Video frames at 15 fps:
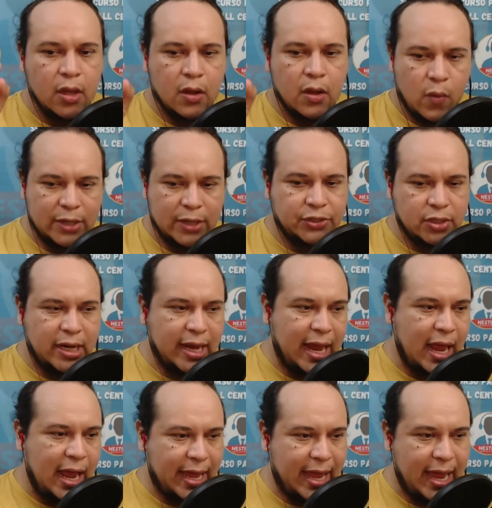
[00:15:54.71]
Question
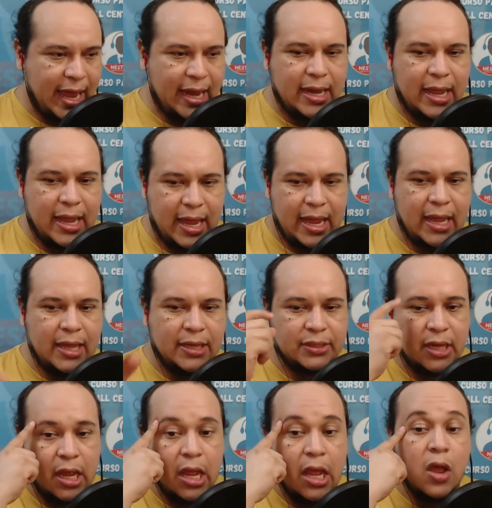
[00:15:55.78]
again is,
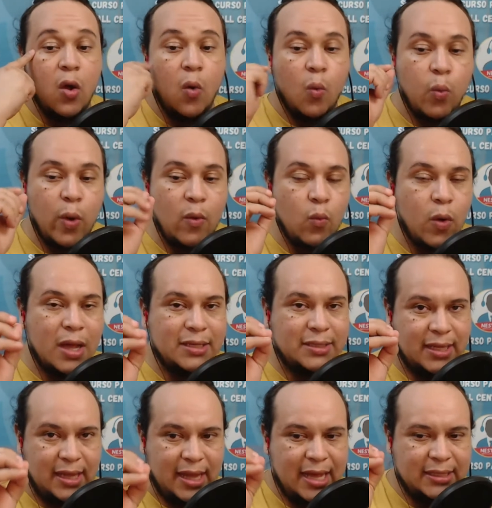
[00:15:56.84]
when was
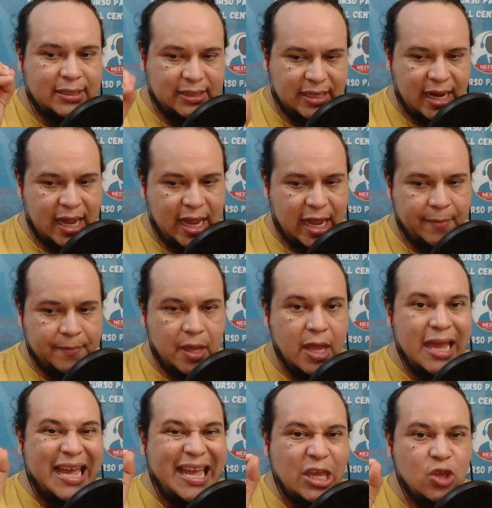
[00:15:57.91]
the last time
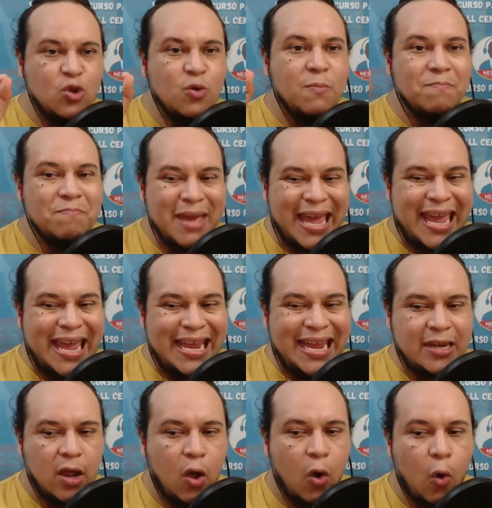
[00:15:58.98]
you
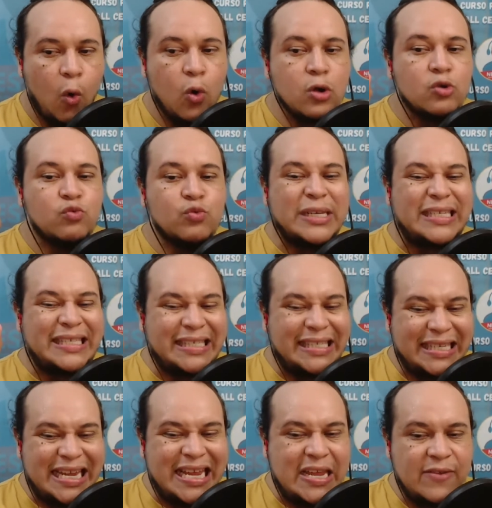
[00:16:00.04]
made or
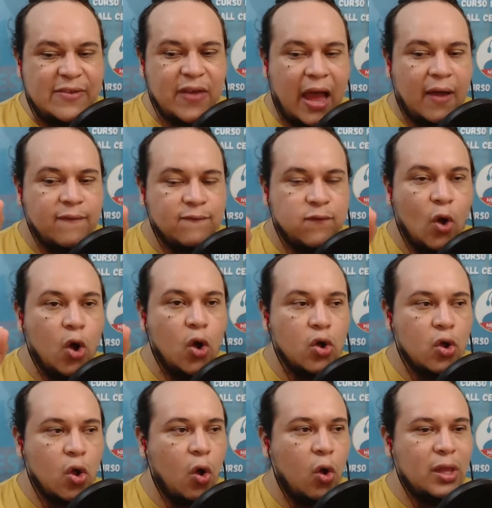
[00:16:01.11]
received a
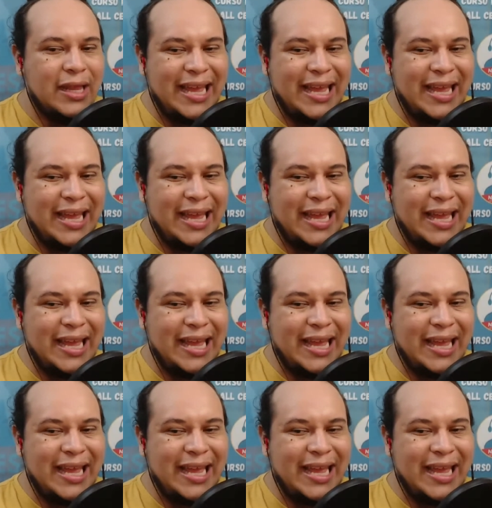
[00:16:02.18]
phone call